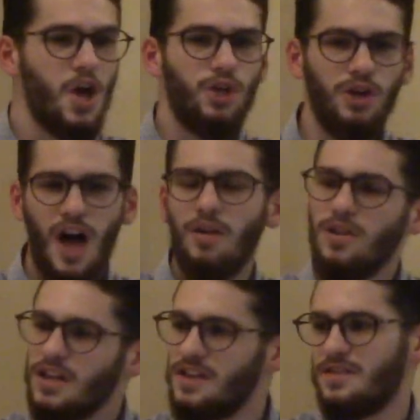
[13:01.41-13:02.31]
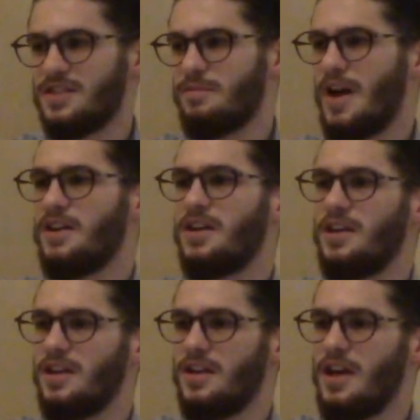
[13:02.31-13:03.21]
Look how lucky this man
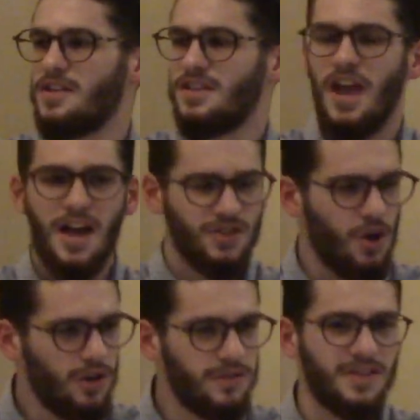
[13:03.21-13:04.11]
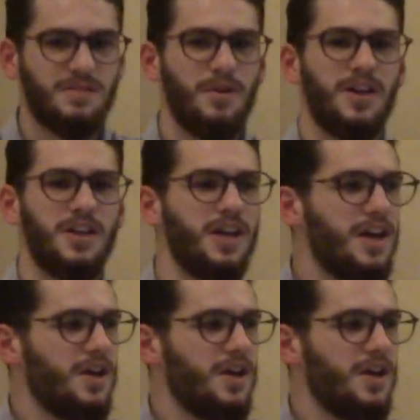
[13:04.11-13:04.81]
he is. He has all this money.